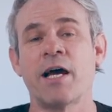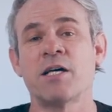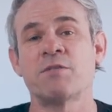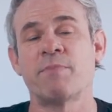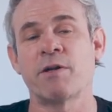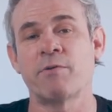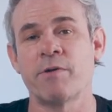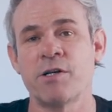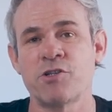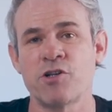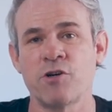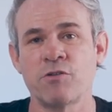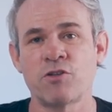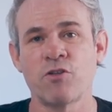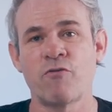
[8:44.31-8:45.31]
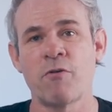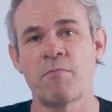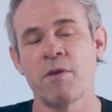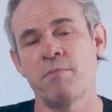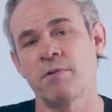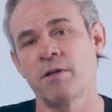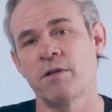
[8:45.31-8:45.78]
aspect ratio. So for
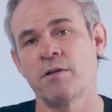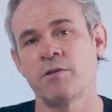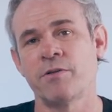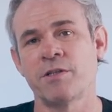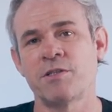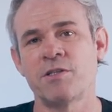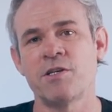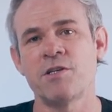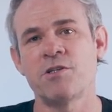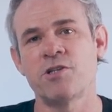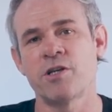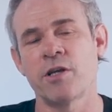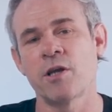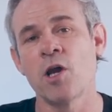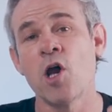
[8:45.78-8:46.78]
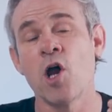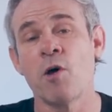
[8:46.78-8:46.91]
people that are doing teaching,